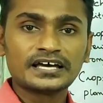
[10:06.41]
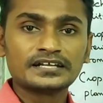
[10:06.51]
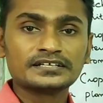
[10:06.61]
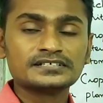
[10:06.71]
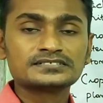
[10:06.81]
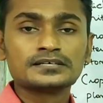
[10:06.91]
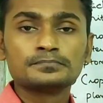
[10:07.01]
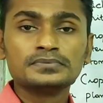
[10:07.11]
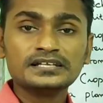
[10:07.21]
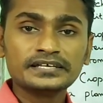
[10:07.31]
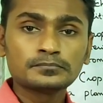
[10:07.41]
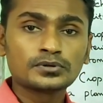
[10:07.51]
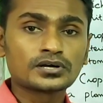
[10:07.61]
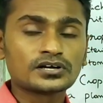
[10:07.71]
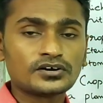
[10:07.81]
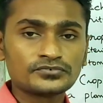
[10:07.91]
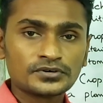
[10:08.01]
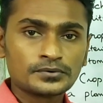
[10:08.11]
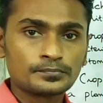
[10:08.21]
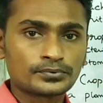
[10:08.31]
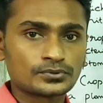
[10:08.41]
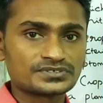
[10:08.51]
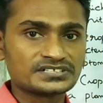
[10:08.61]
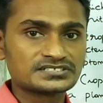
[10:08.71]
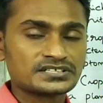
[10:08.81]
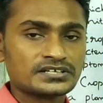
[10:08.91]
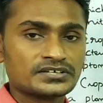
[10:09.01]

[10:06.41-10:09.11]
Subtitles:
and it is the building block of proteins.